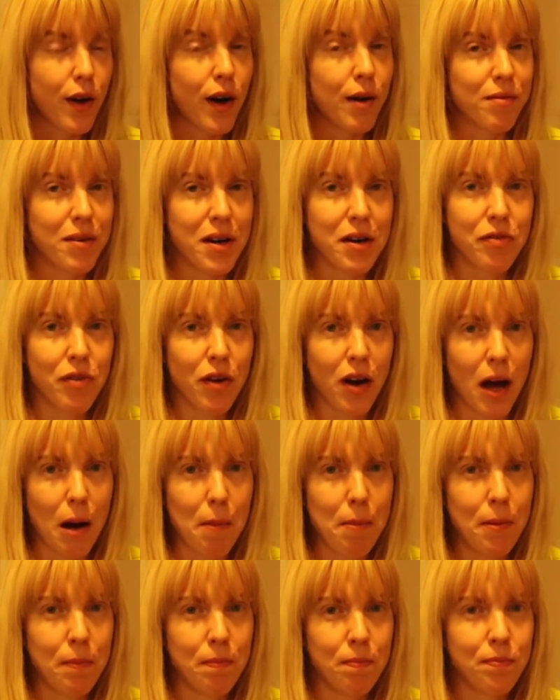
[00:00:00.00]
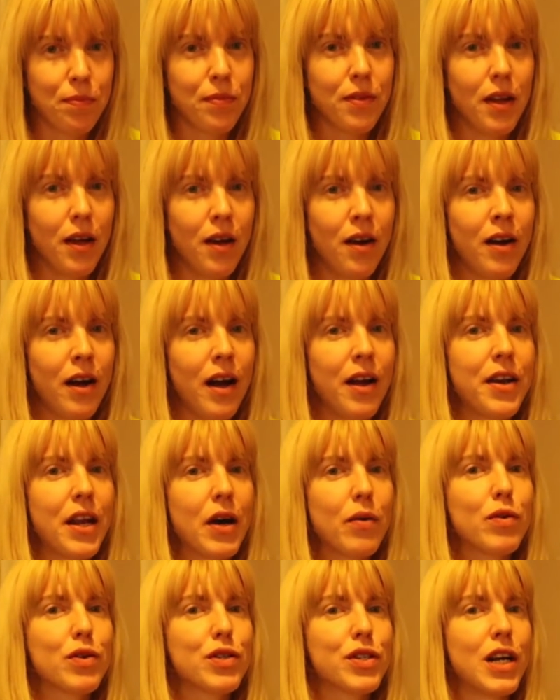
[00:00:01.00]
I'm really full up. And
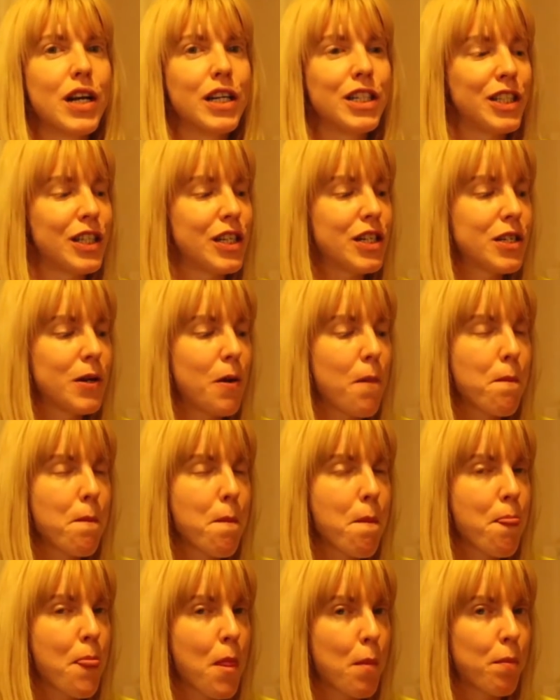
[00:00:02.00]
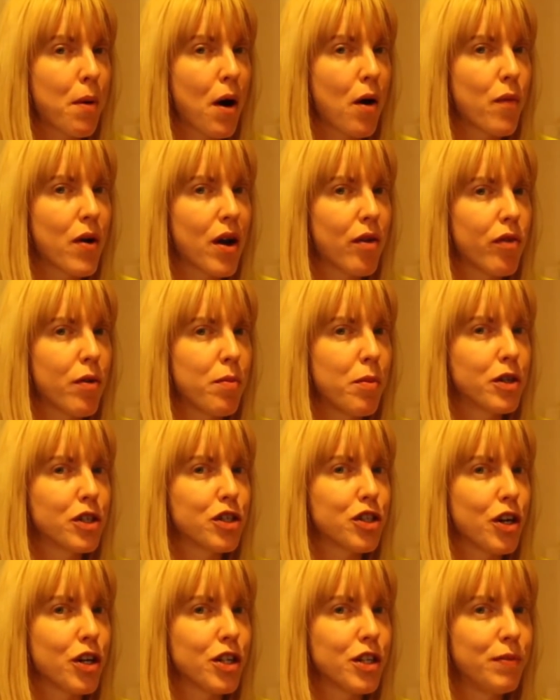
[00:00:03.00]
that was delicious, but we have one more
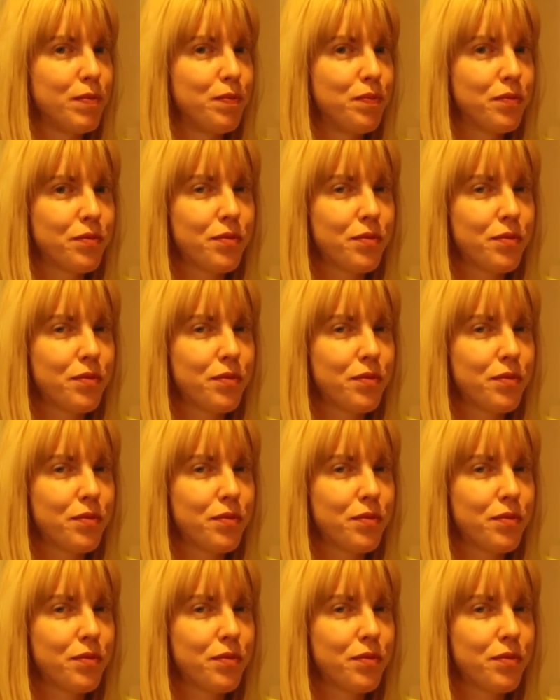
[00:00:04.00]
dessert.